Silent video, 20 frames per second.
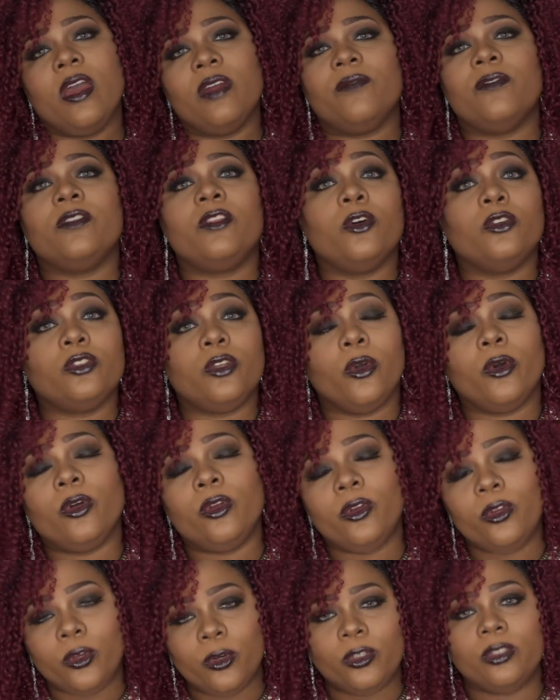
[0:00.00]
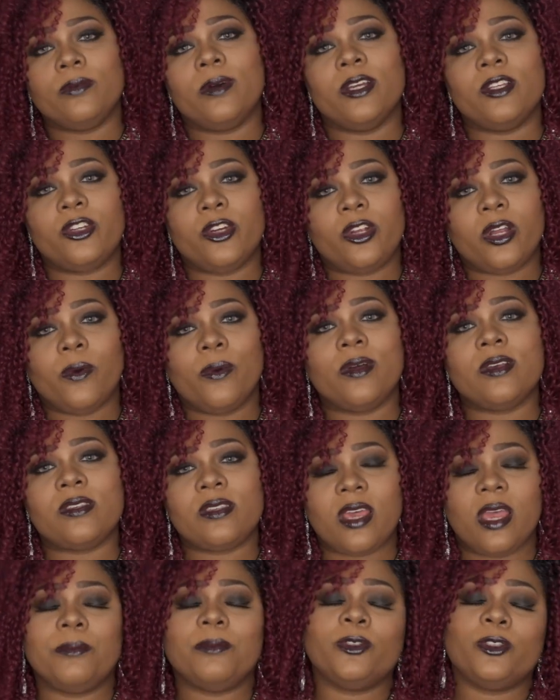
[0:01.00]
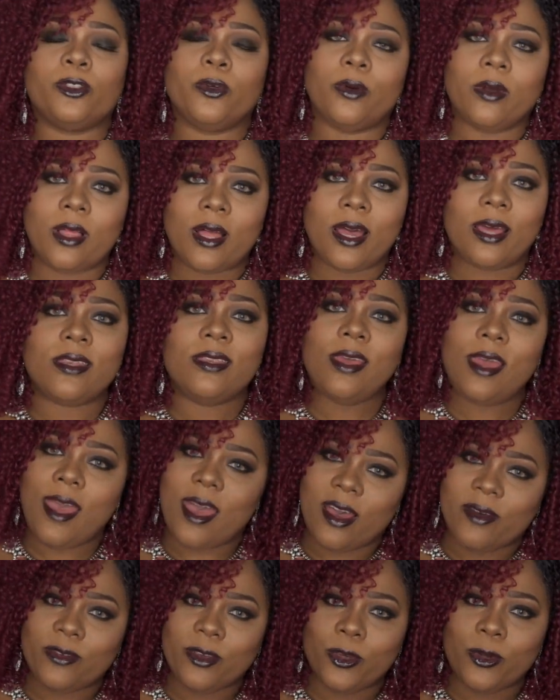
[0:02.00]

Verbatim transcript: And for those of you who are new to my channel, I wanna say I'm so glad to have